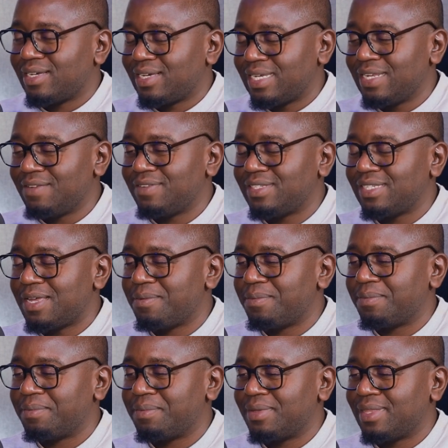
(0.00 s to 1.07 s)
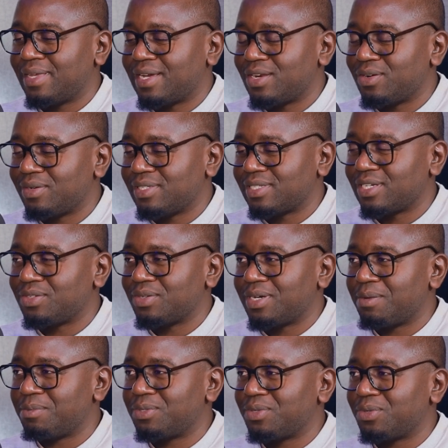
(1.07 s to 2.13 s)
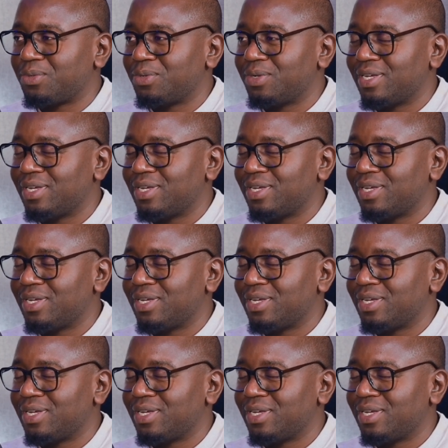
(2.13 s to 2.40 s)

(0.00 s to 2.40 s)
And every time that kind of discussion comes through,